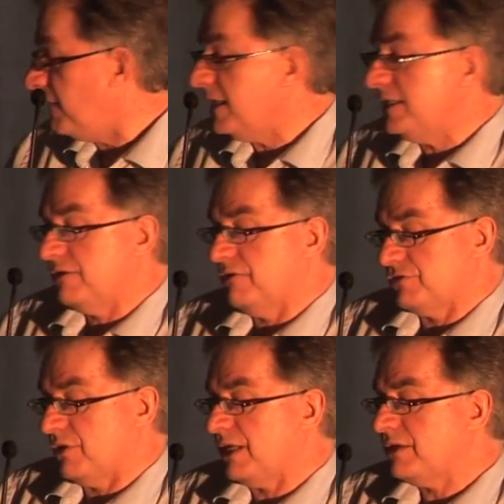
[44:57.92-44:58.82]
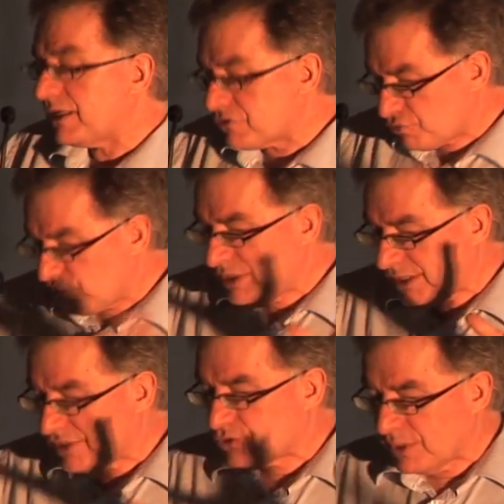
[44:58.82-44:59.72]
find, so that
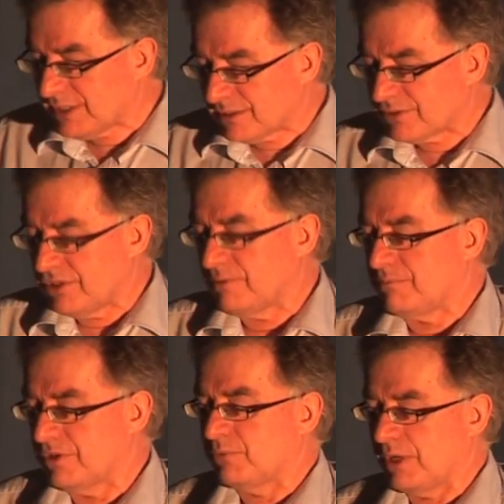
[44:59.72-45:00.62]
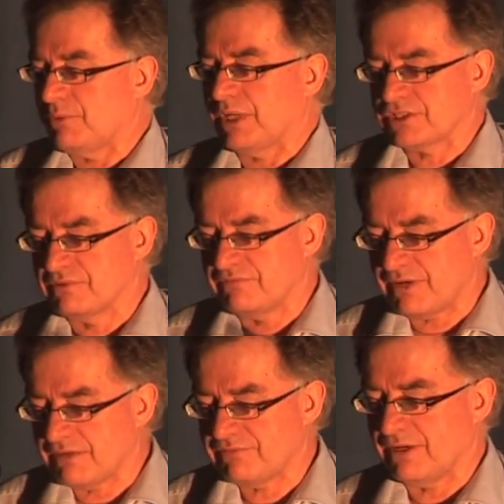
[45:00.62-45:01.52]
really dwindled the number that where we had
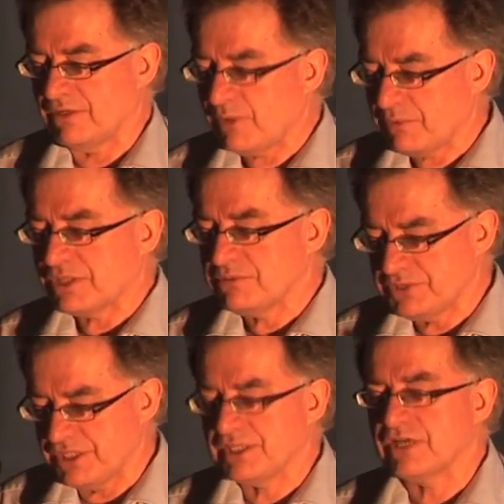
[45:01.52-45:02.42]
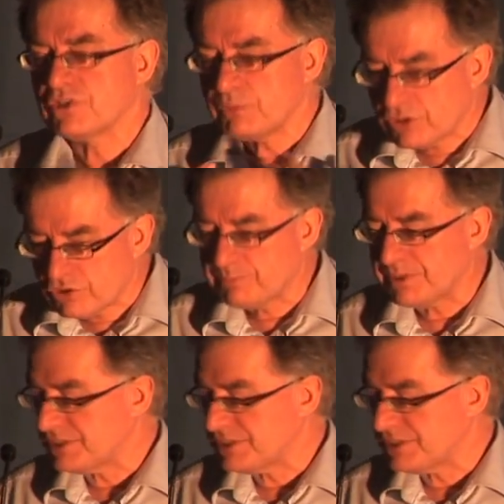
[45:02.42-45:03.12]
some details that we could